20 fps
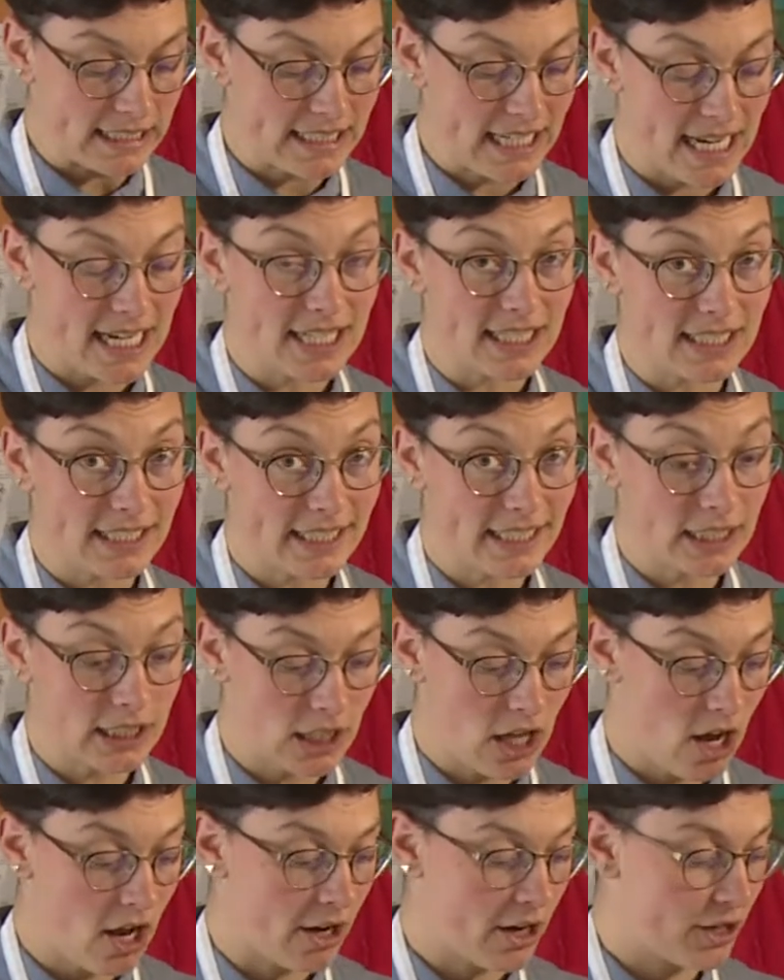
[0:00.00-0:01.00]
take a little
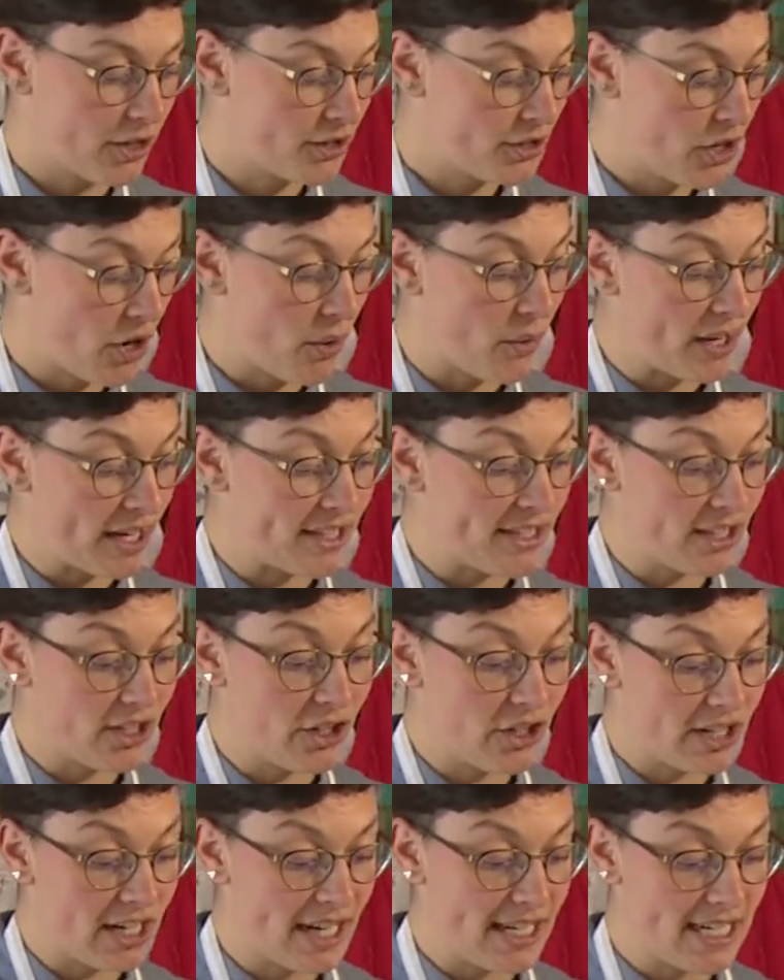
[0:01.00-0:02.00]
longer, so it's a
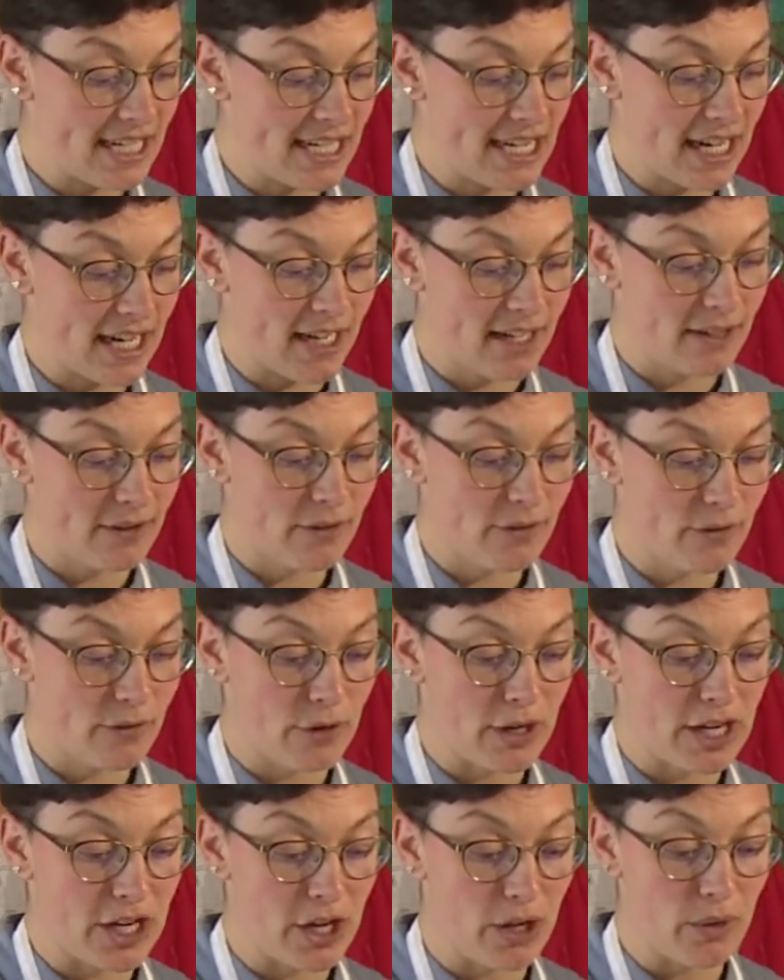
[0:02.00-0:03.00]
good idea
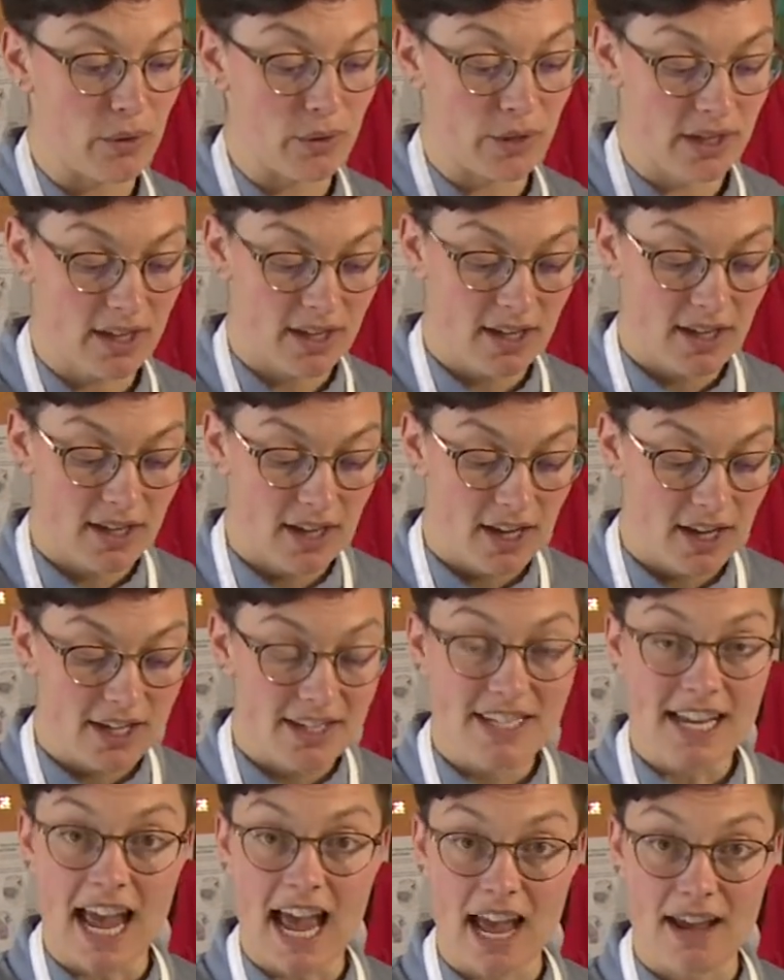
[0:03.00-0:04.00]
for you
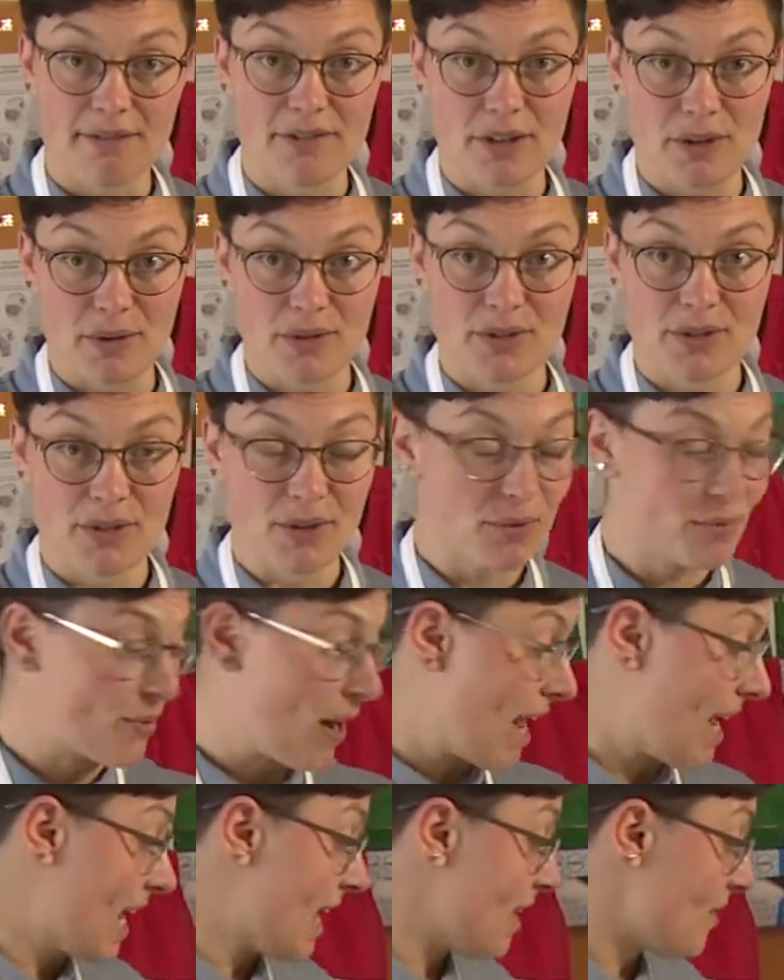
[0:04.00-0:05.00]
to have those
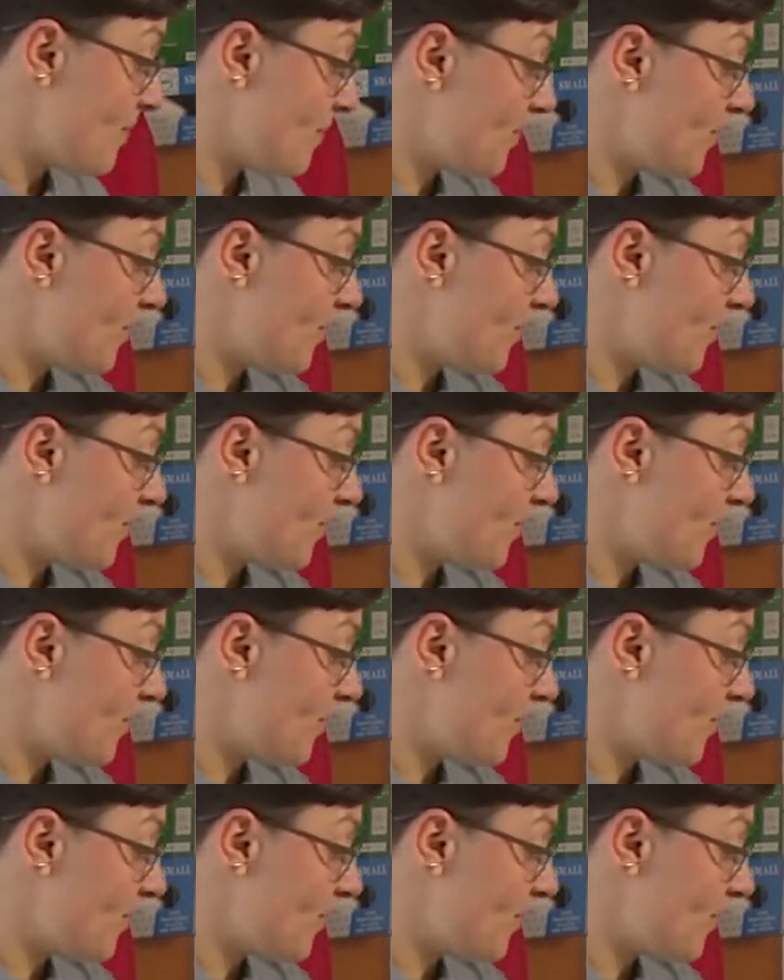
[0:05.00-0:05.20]
ready.